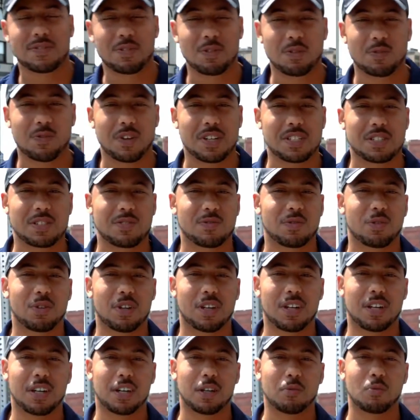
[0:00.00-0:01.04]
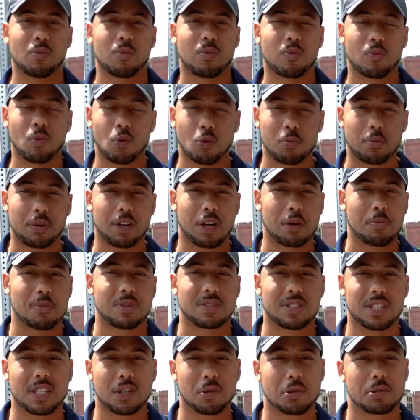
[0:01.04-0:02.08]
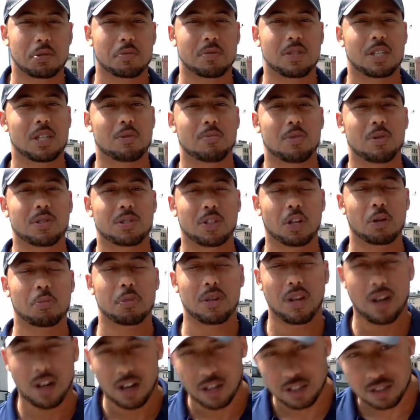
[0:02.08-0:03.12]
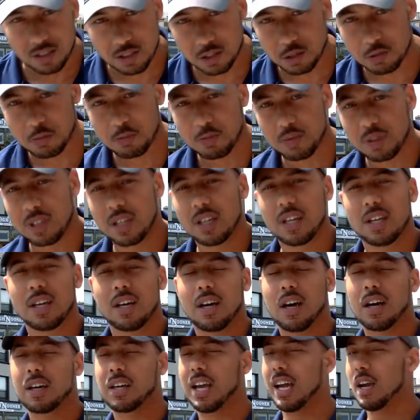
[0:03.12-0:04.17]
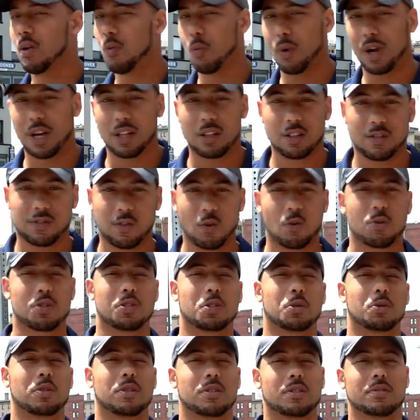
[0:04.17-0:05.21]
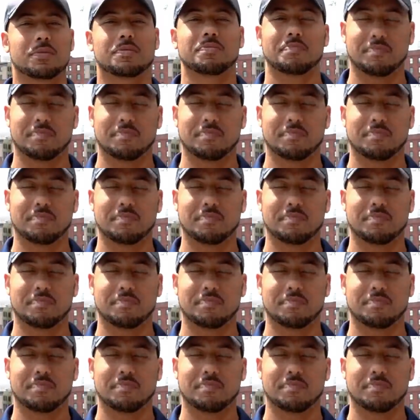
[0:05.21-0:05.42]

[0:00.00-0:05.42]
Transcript: Film Festival. We'll come to see you in September. It's going to be awesome. Can't wait. Look forward to it.